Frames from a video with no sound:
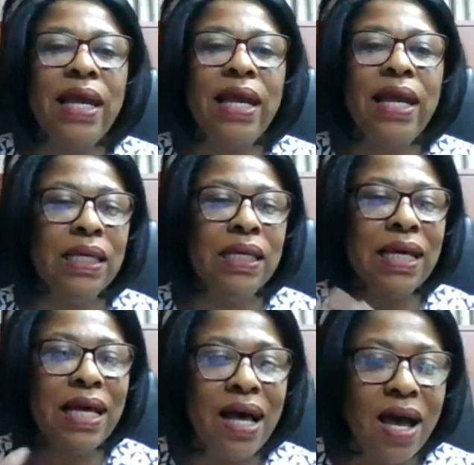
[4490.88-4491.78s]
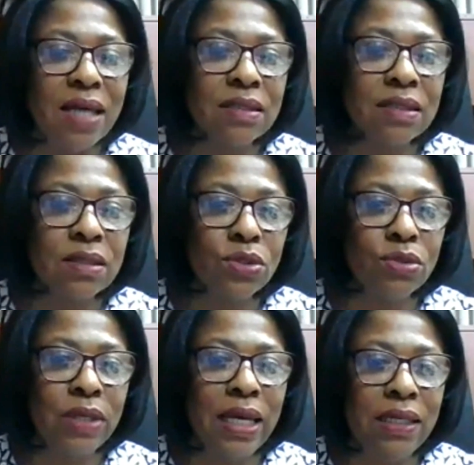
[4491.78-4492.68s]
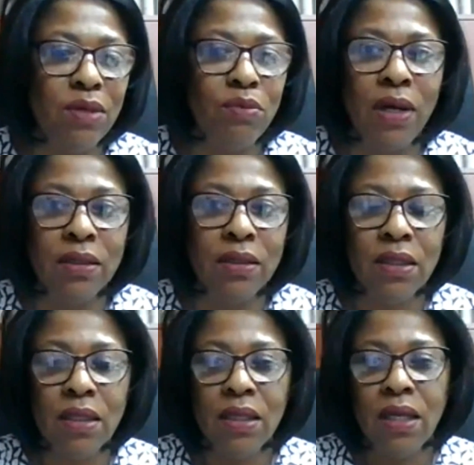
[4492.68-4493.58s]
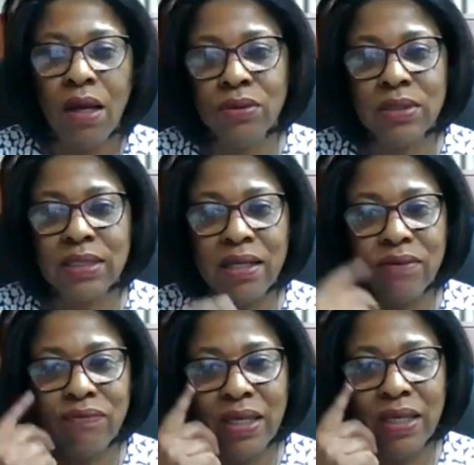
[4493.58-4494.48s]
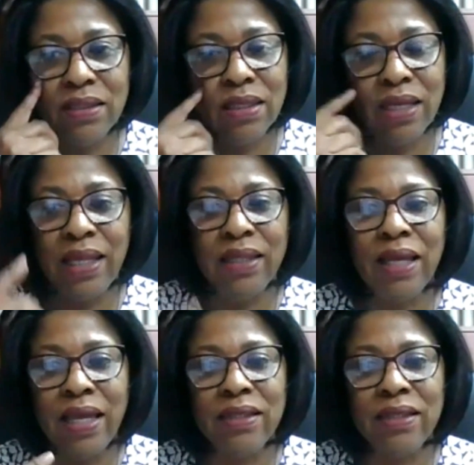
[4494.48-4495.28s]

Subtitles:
try explaining caste to anyone outside of India.